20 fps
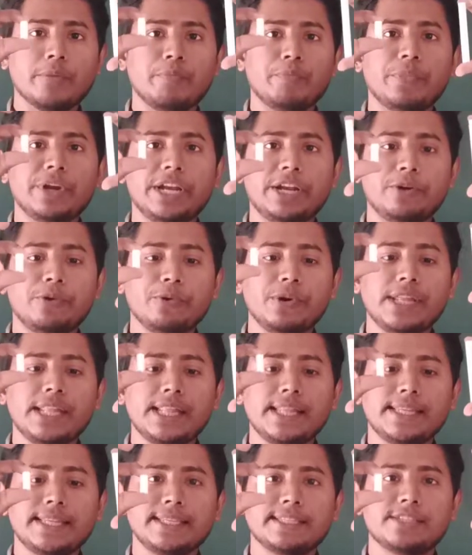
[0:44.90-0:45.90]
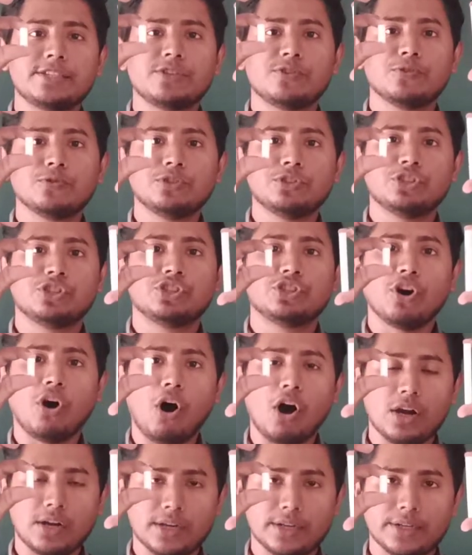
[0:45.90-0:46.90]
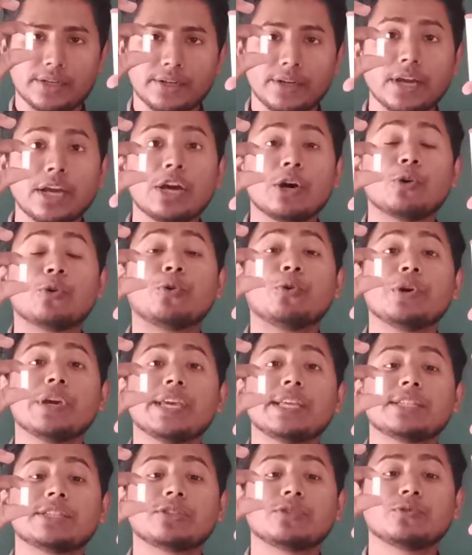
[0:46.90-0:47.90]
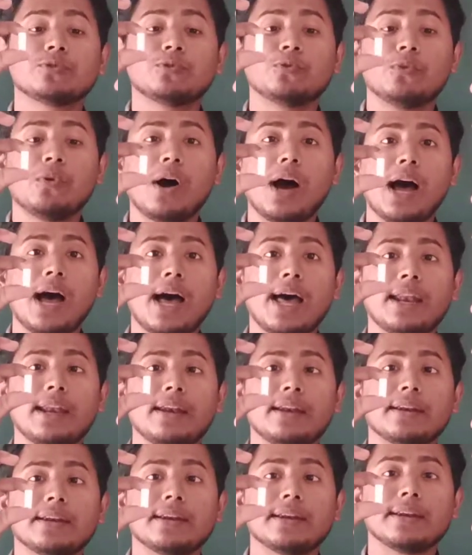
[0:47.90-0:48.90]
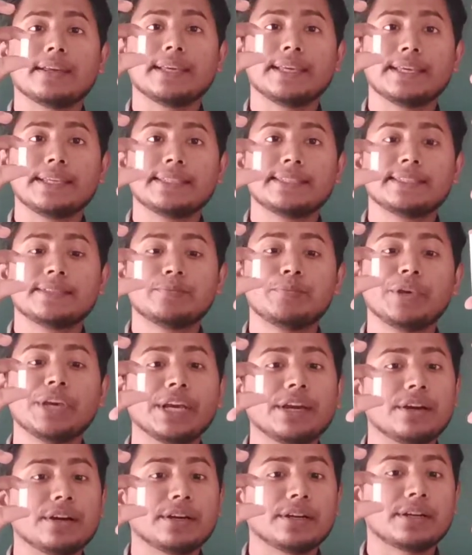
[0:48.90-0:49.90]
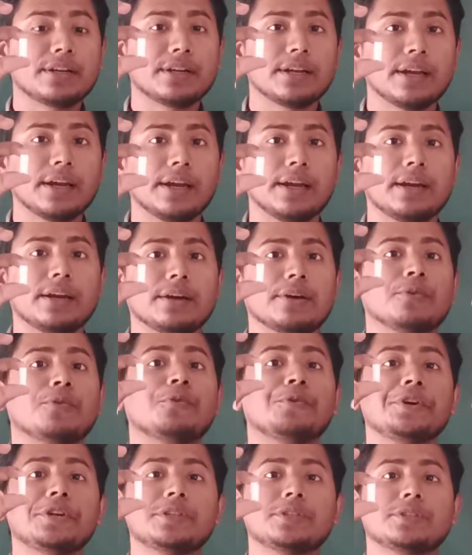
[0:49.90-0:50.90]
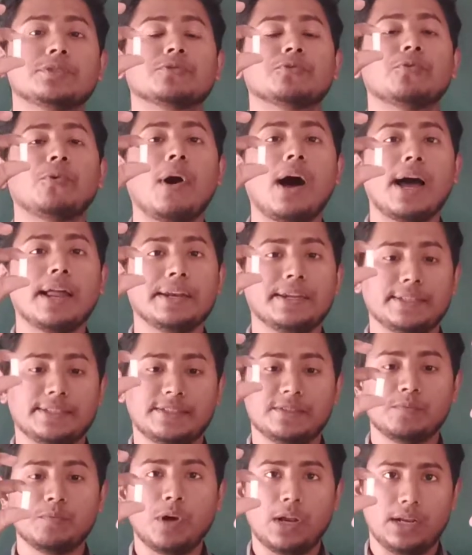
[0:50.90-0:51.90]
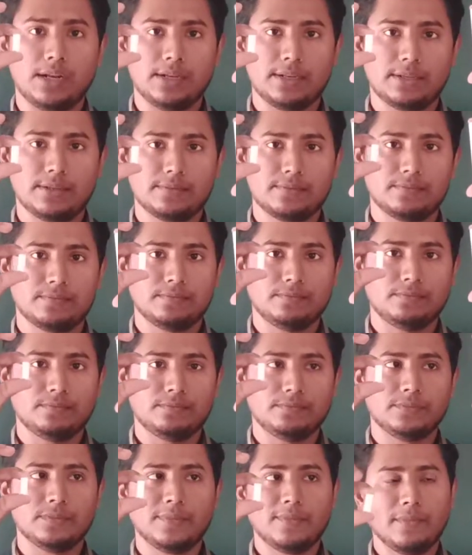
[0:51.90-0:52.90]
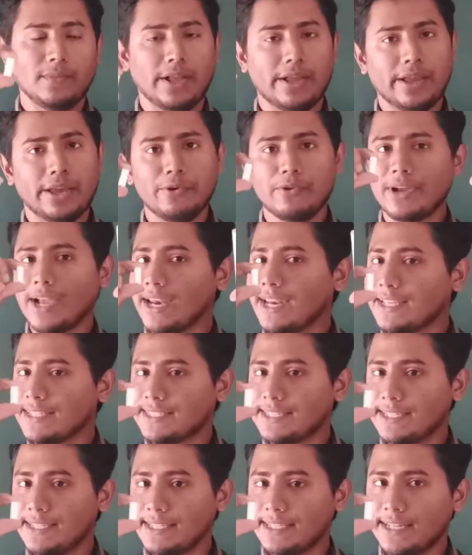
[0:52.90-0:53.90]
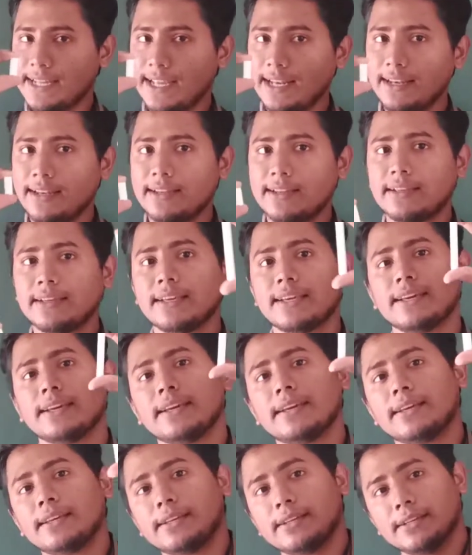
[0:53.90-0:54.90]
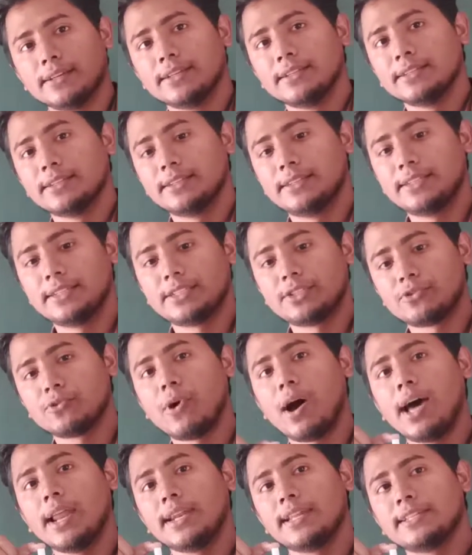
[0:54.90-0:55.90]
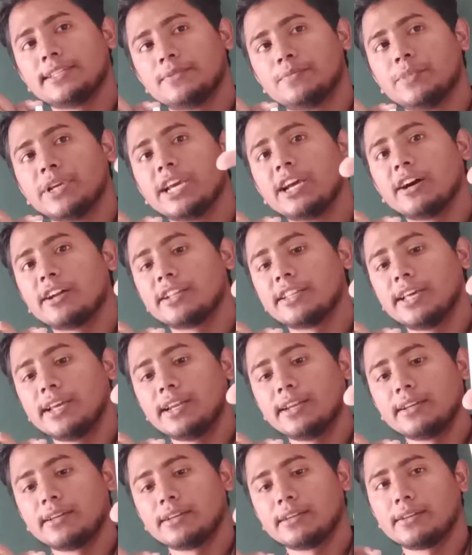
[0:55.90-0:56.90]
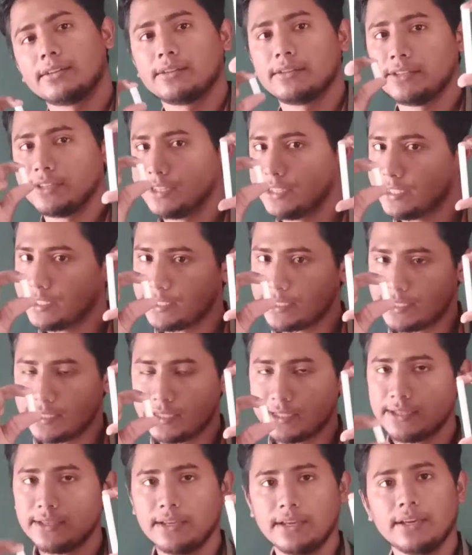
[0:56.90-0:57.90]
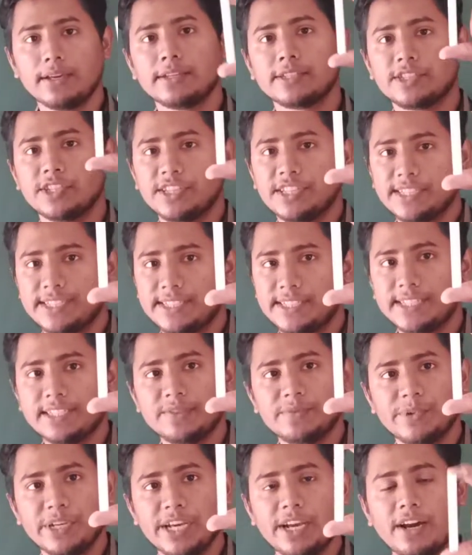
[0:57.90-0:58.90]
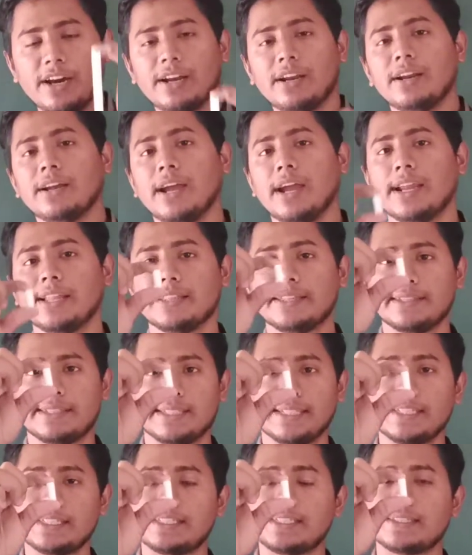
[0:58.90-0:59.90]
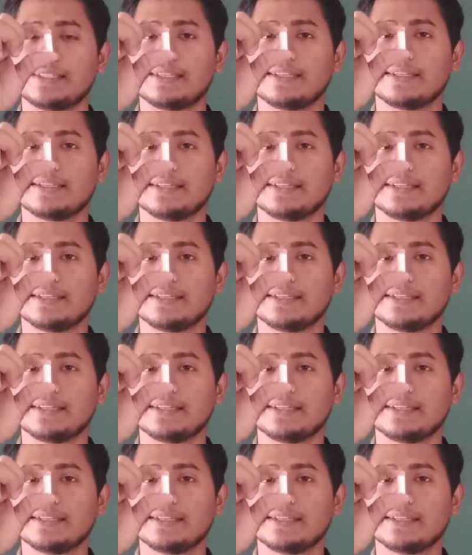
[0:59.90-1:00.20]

between these two chalk, which one is bigger, which one is smaller? You can easily tell this one is bigger than this. So this is bigger and this is